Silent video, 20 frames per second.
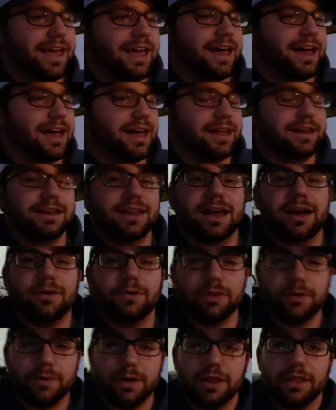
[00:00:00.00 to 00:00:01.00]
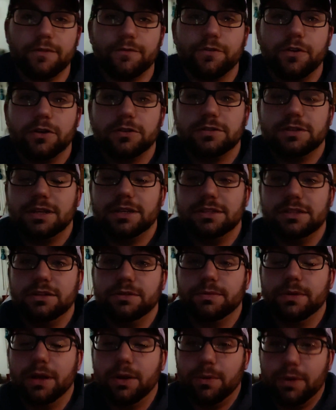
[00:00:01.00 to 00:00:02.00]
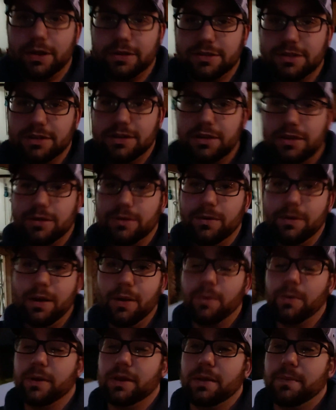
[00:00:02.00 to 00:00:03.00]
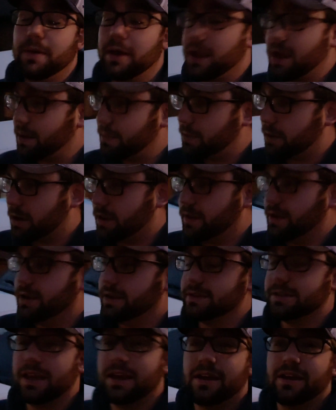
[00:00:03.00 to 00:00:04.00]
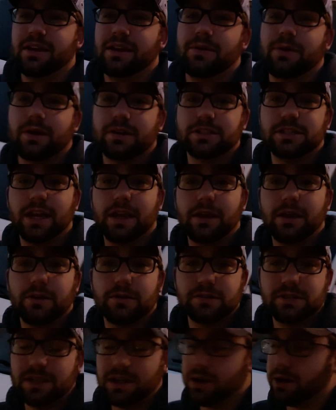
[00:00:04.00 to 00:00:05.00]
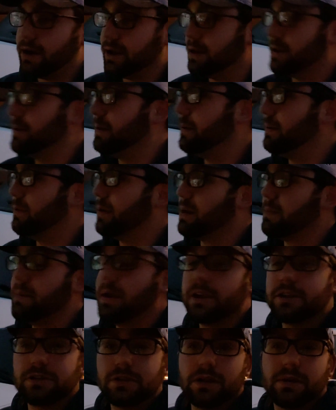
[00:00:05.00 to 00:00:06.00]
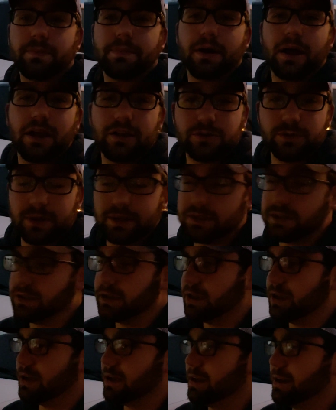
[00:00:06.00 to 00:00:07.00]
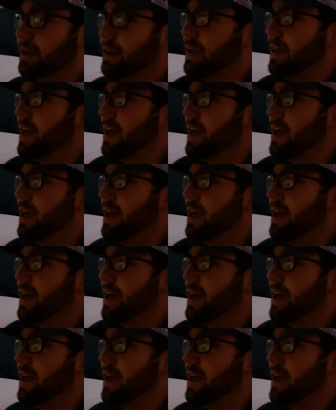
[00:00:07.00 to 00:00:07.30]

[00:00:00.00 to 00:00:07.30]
Now, one of the first things you will want to do when you pick up one of these, you want to check your steering. You want to make sure your ball joints are good.